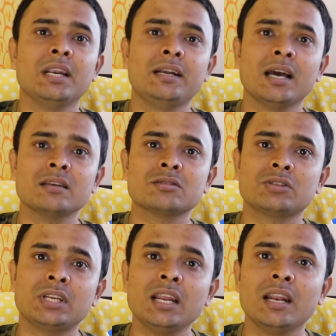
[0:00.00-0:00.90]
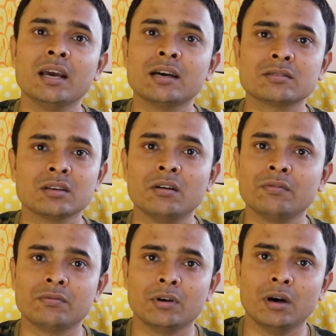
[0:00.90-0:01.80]
It has 3 layers
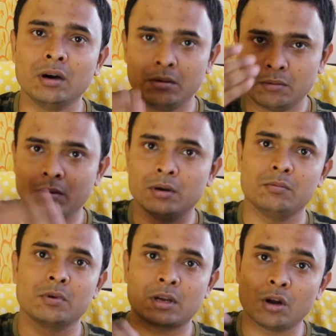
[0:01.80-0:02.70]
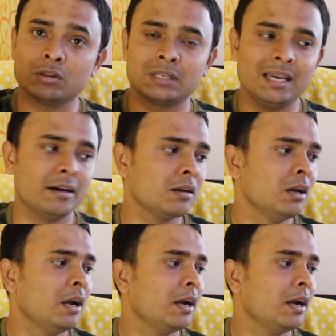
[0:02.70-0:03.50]
of cloth layer.